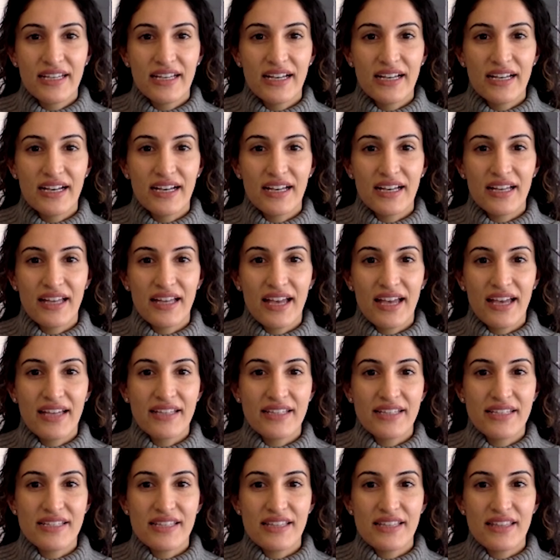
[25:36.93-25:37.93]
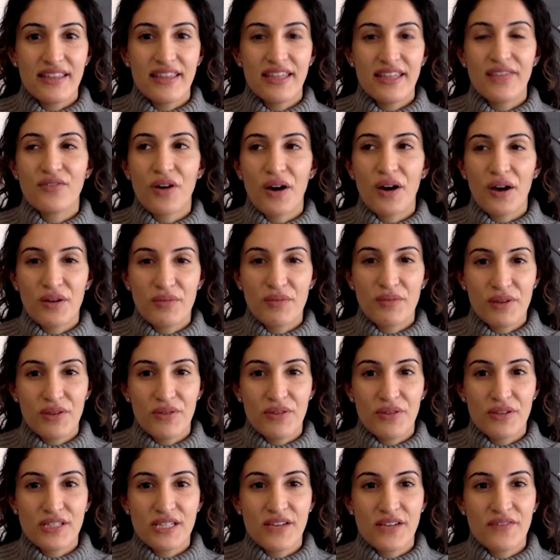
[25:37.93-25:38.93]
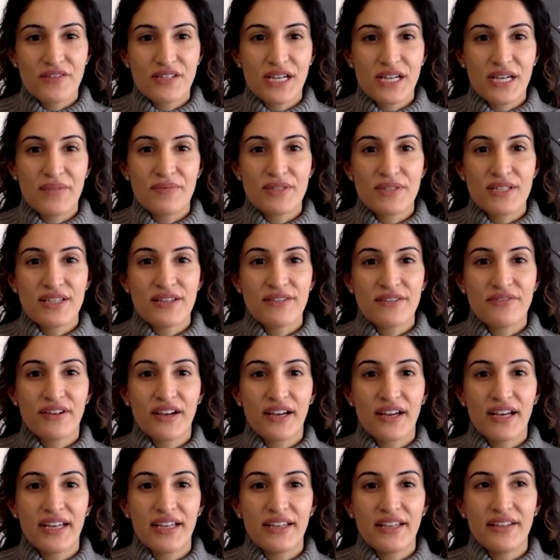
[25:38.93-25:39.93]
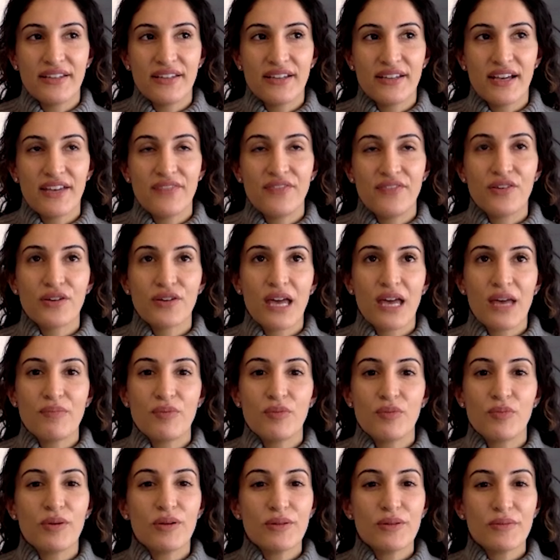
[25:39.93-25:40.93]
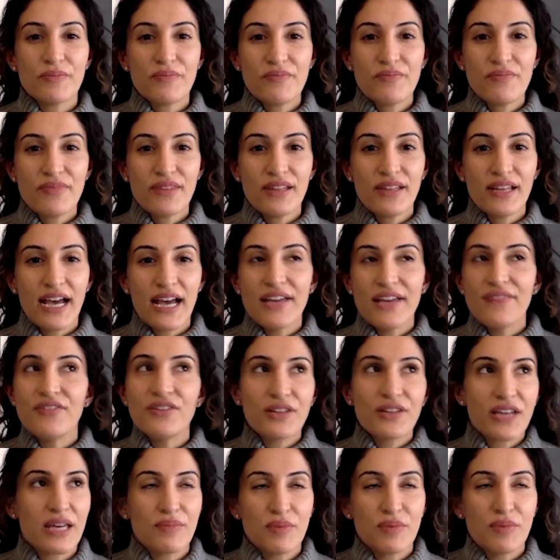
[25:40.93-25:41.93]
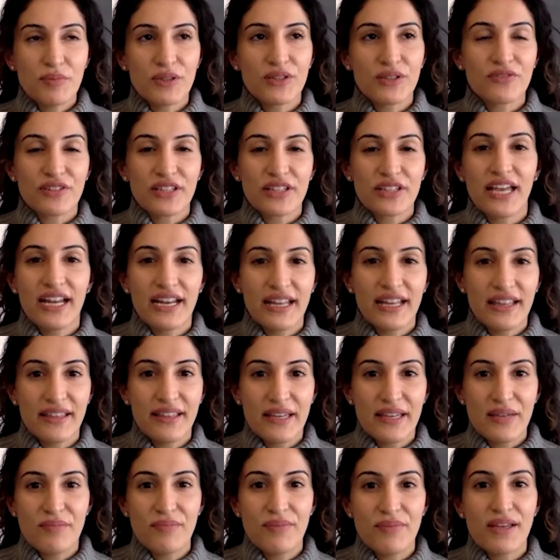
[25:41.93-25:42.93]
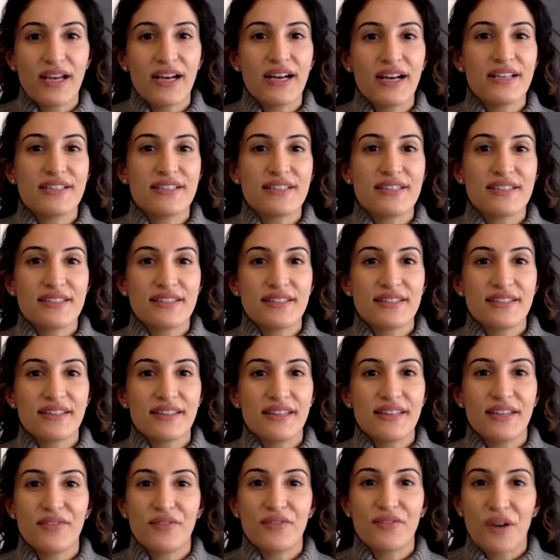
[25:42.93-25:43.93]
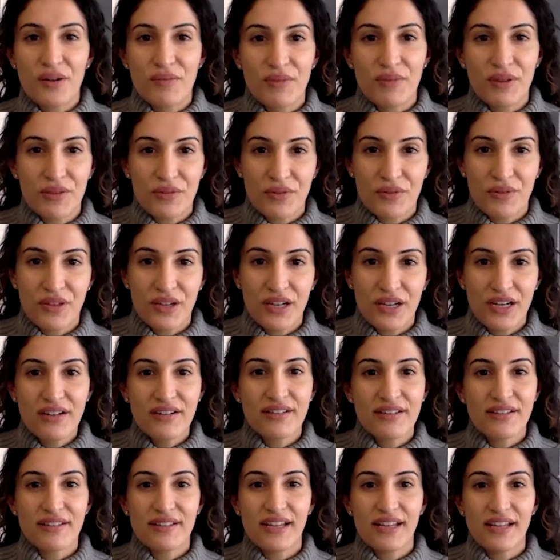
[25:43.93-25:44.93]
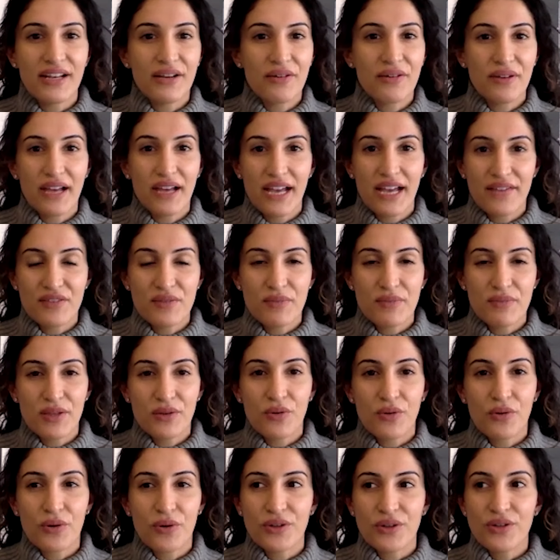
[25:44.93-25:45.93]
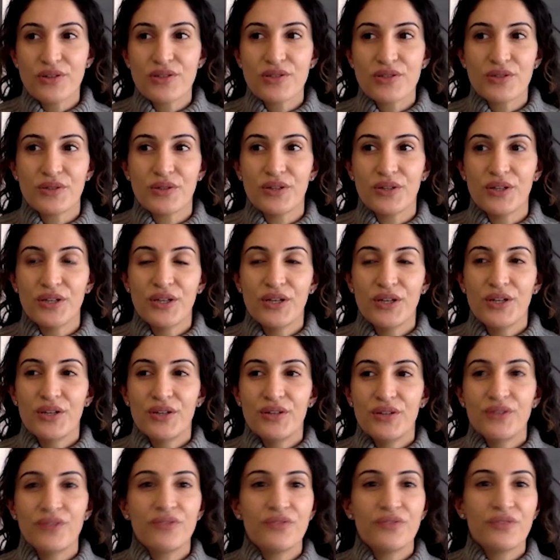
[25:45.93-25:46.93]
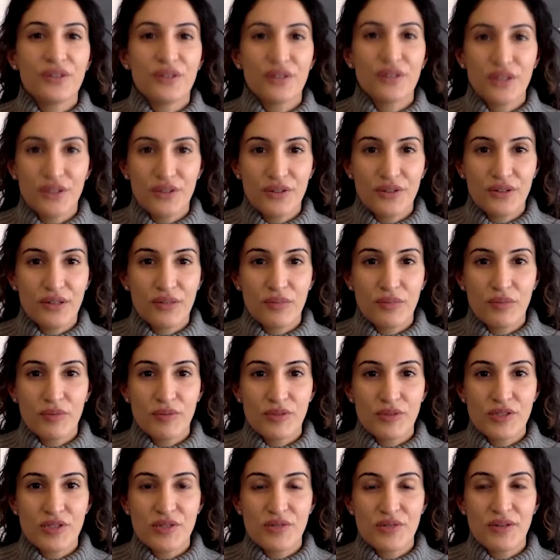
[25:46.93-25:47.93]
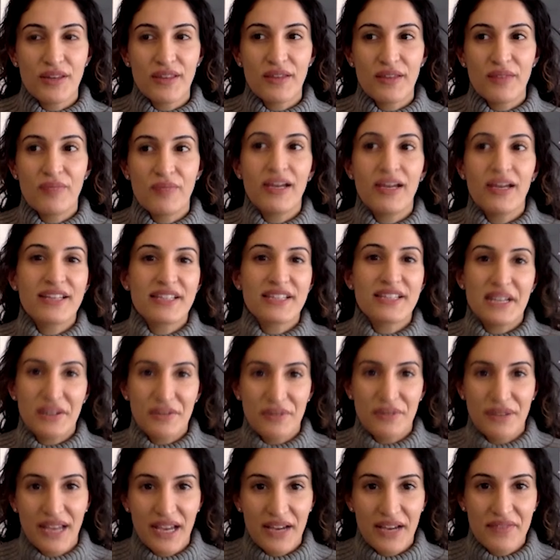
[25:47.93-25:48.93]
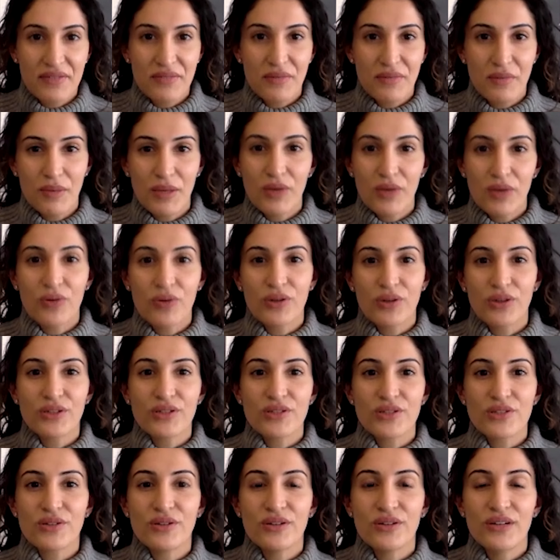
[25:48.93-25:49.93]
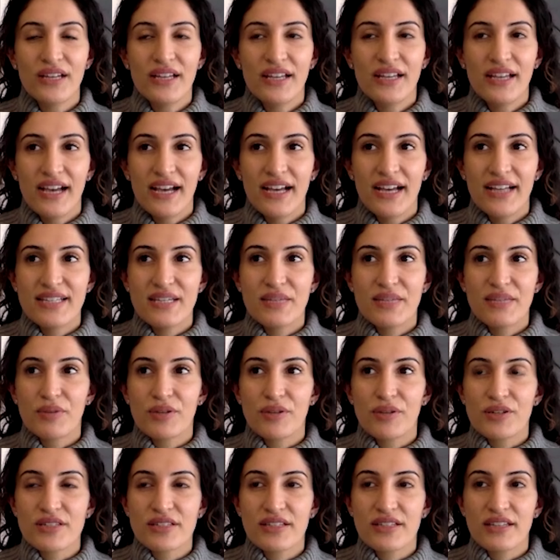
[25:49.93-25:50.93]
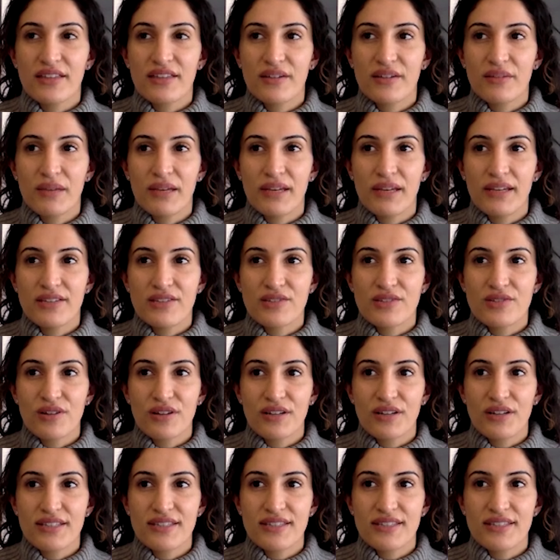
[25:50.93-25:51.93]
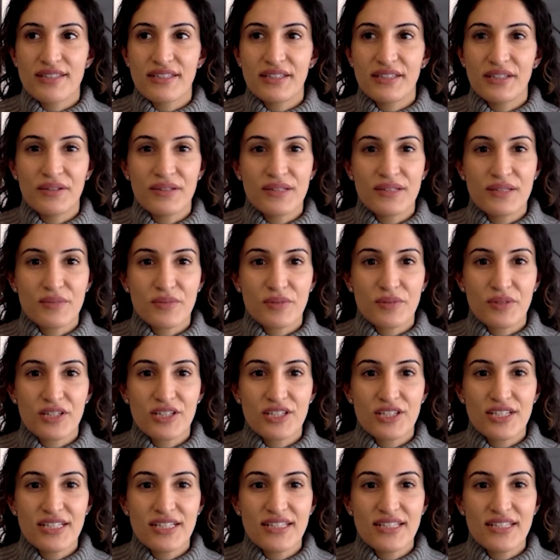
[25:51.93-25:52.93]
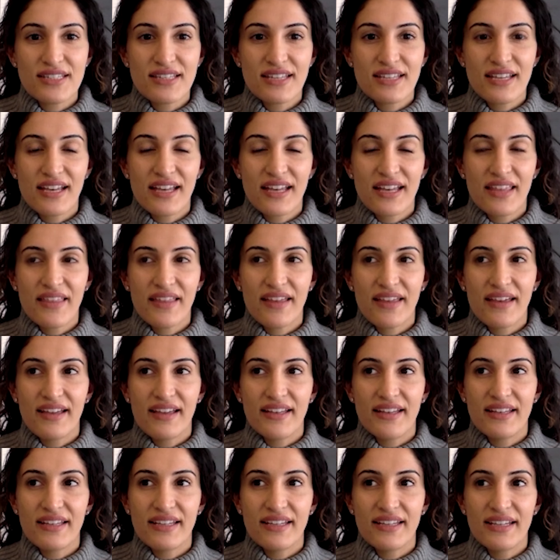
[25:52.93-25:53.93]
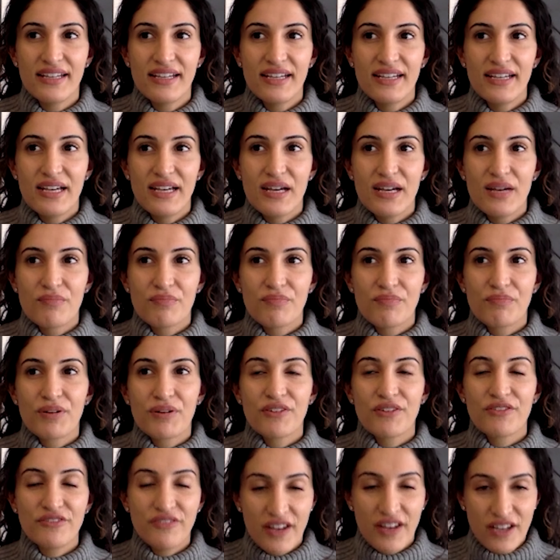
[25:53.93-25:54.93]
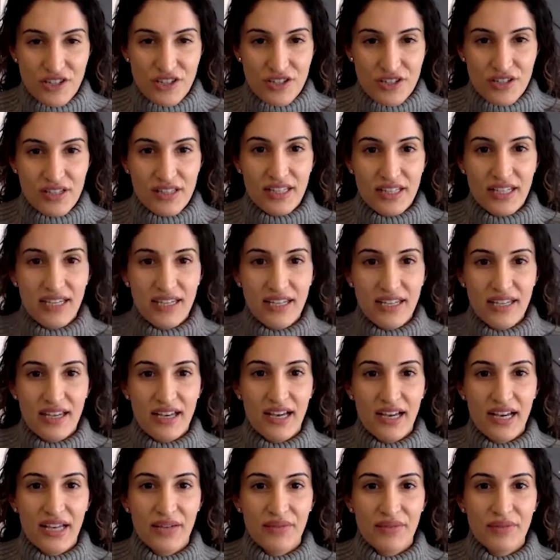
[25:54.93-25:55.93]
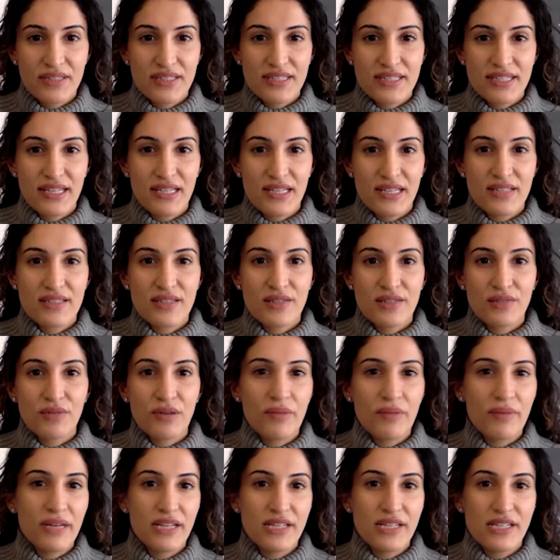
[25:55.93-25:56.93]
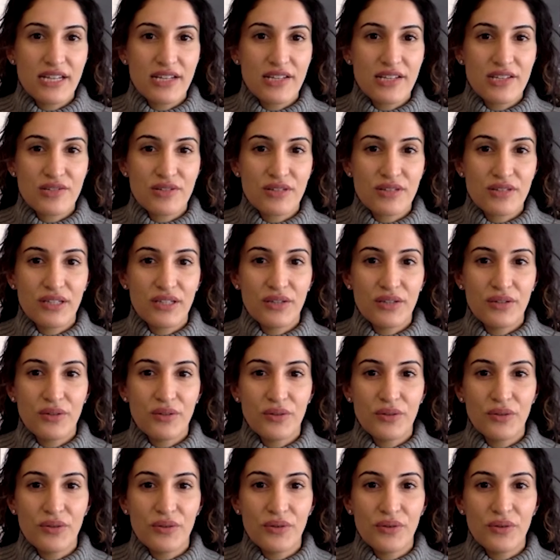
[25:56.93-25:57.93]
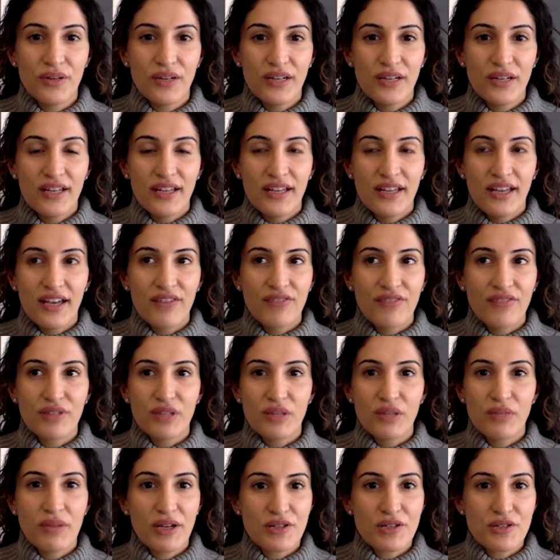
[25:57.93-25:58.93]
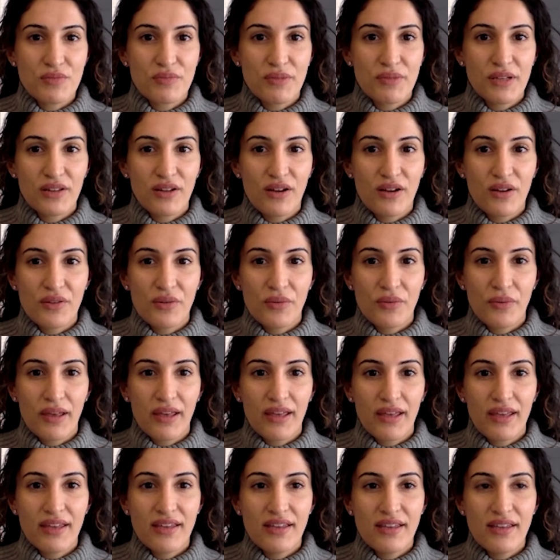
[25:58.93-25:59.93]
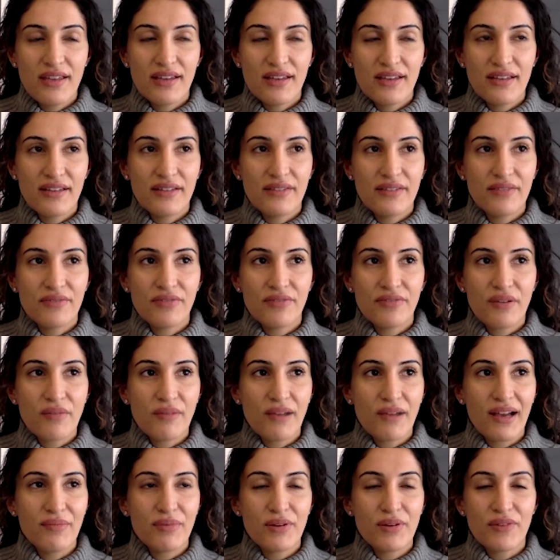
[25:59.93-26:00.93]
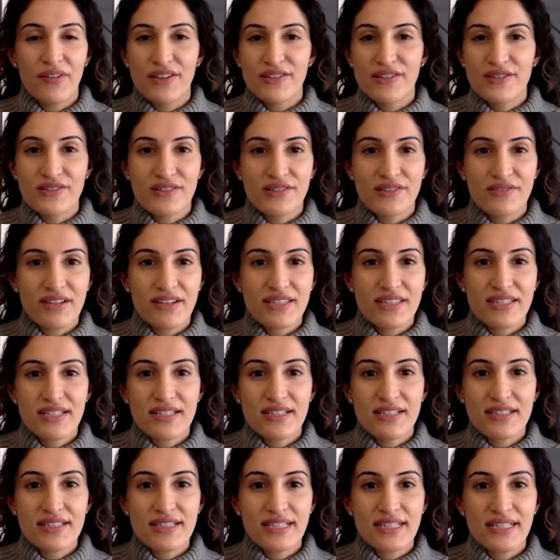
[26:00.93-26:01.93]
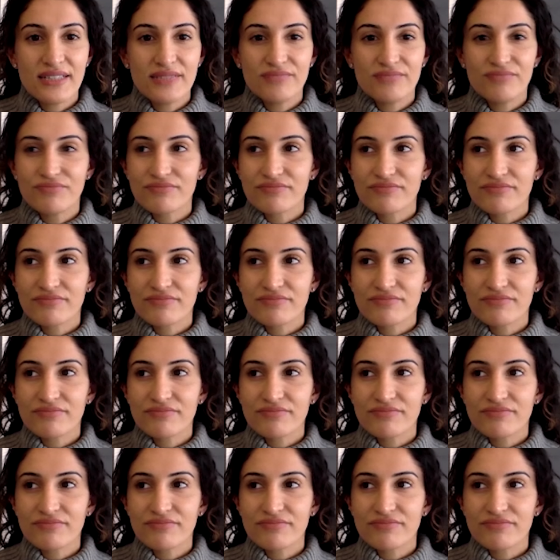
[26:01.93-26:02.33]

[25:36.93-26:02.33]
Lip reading: And they've gotten me through the tough times. And if I feel capable, I feel capable of really anything because they've gotten me through there and I know I have them in the corner. So you feel that you're able to do anything because I know I have them in my corner. So I'd say personally, they're my strongest, inspirations. And then professionally, I would say it's the women in dentistry who have really mentored me along the way, from my professors in residency